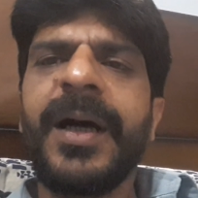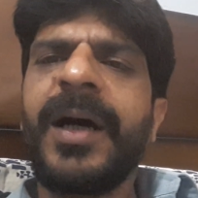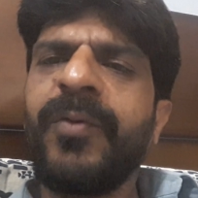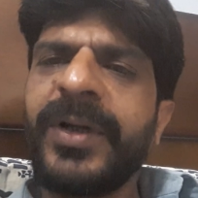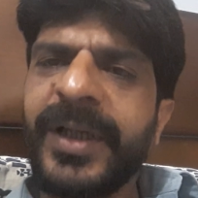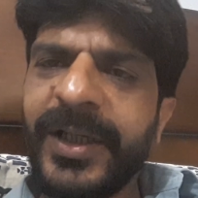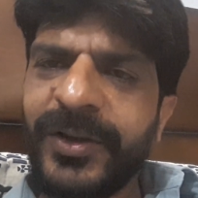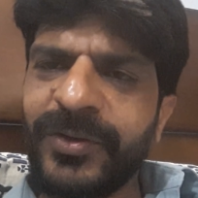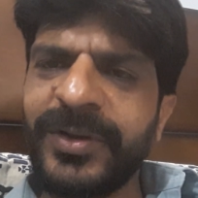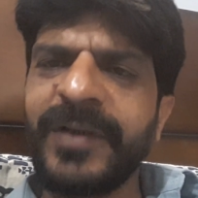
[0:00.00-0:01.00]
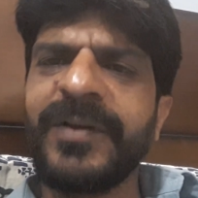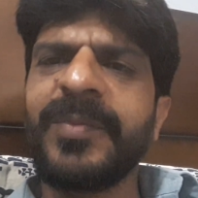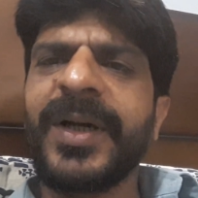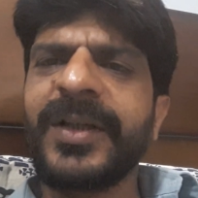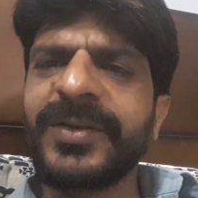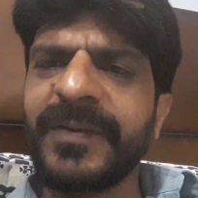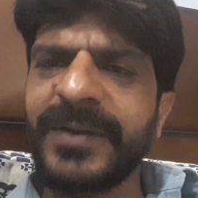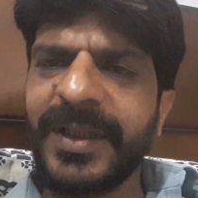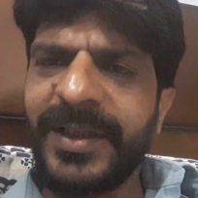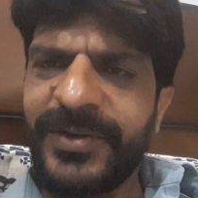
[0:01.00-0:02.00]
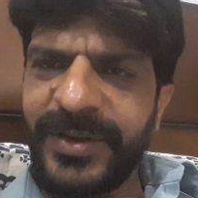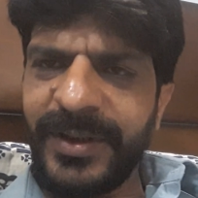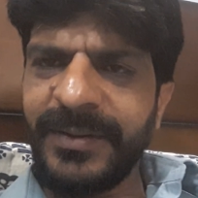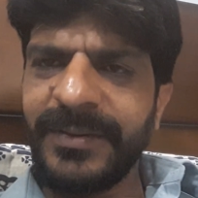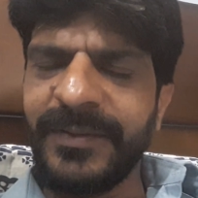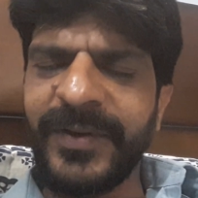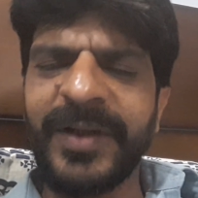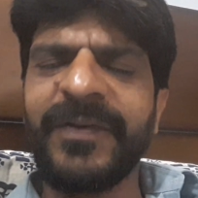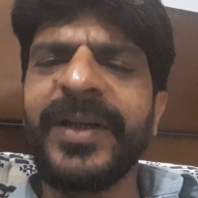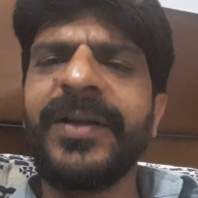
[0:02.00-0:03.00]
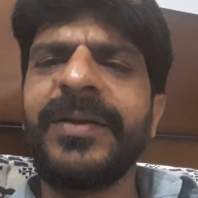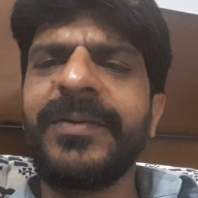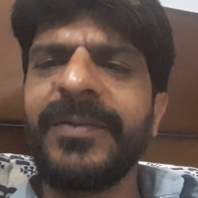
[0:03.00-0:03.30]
I will take you to different parts of the country. We are very,